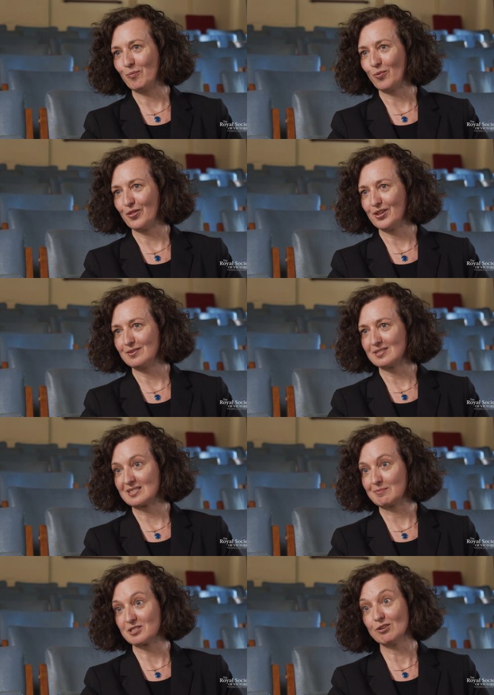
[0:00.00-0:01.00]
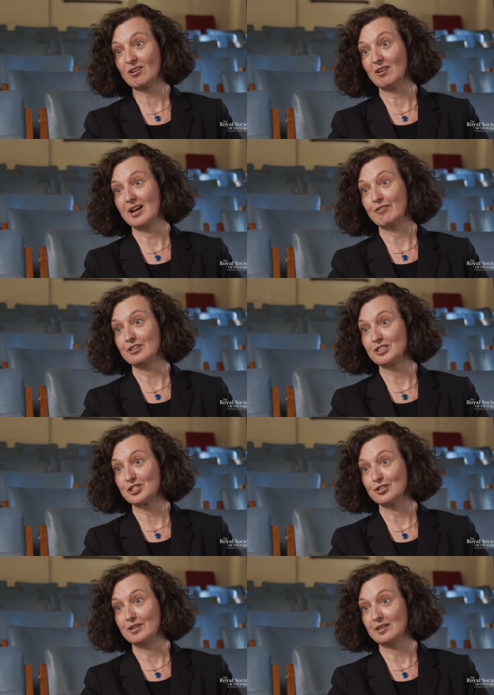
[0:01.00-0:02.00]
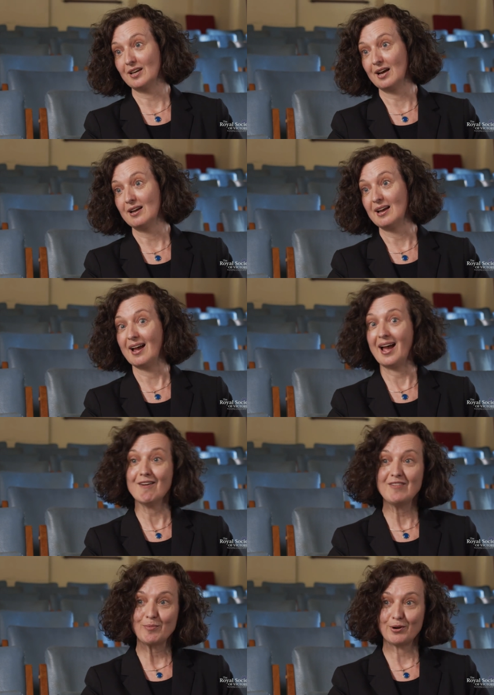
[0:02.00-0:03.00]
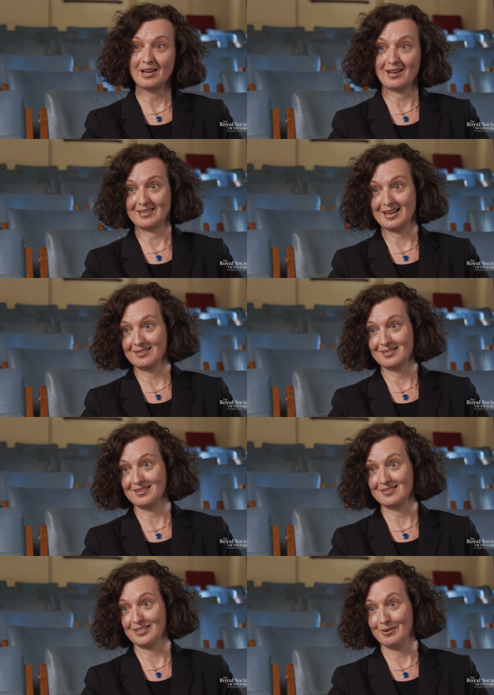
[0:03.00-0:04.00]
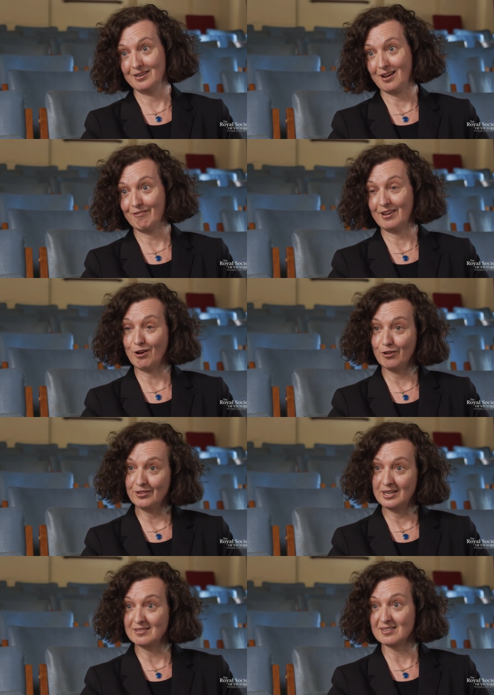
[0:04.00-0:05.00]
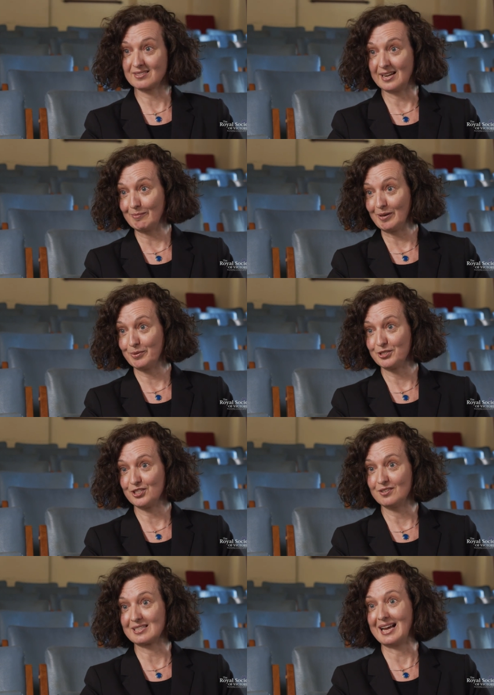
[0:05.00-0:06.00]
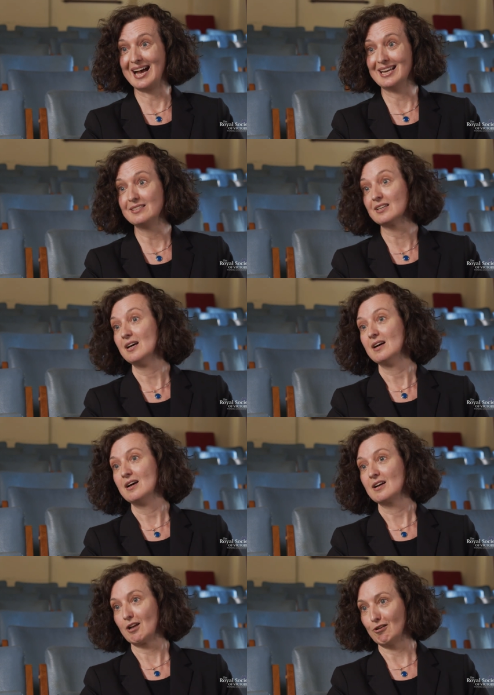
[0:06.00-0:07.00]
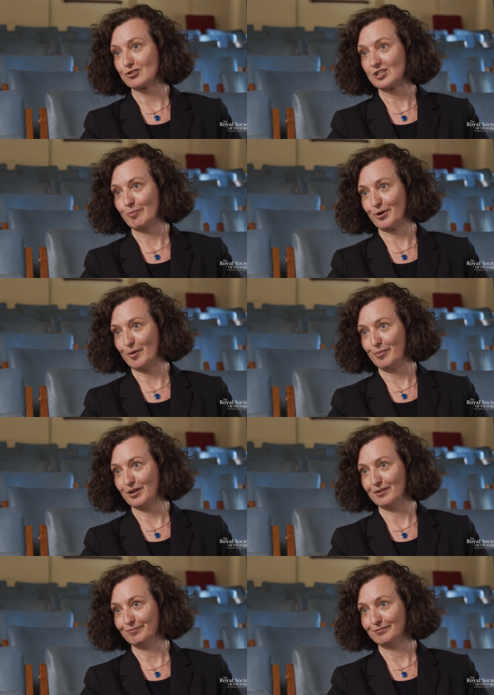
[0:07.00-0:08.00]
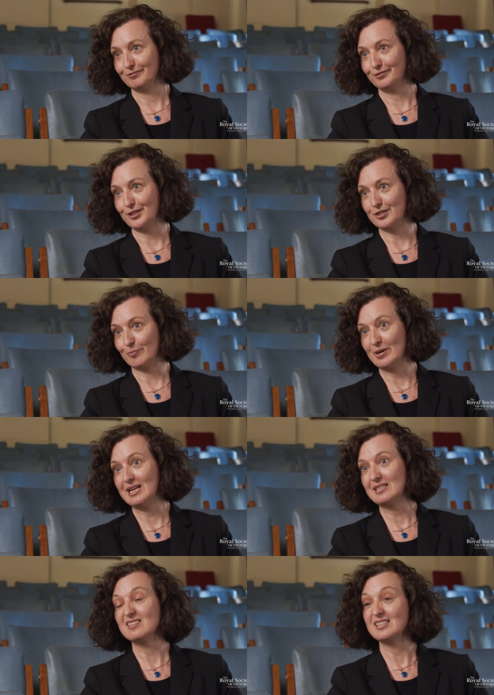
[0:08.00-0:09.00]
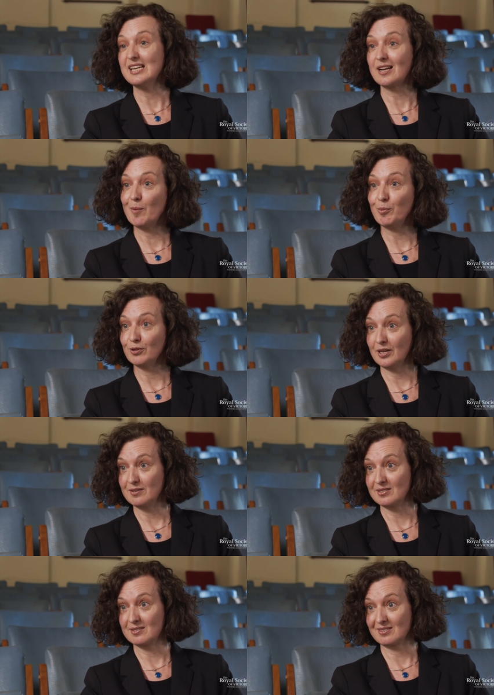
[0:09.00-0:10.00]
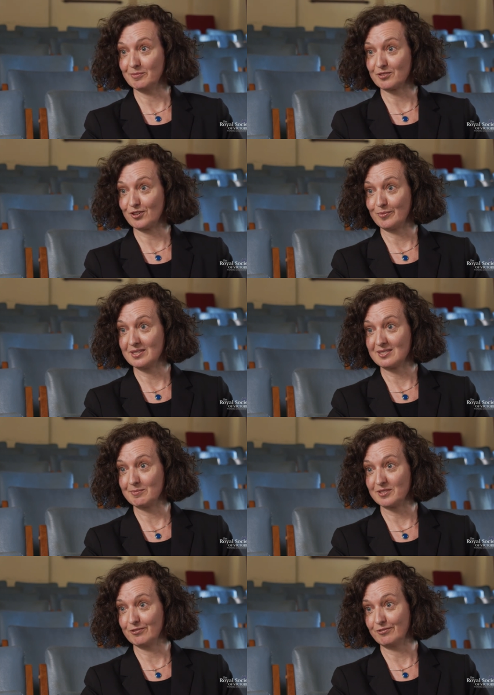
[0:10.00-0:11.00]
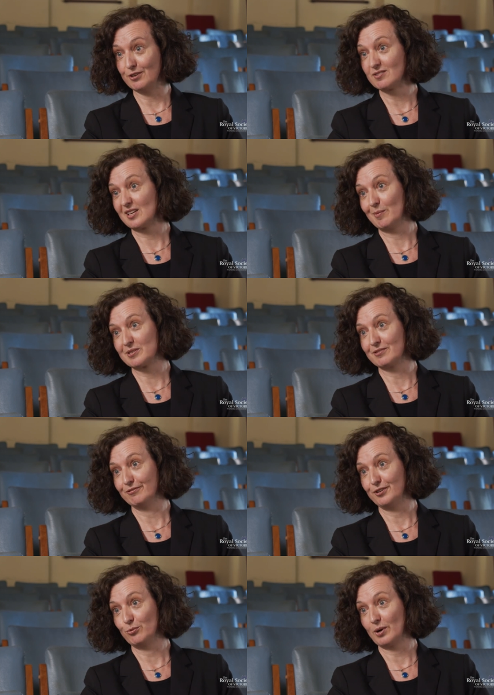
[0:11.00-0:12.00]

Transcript: what those systems look like for ensuring that everybody has access to enough healthy, sustainably produced and culturally appropriate food. And we need to decouple those systems from systems of food surplus and food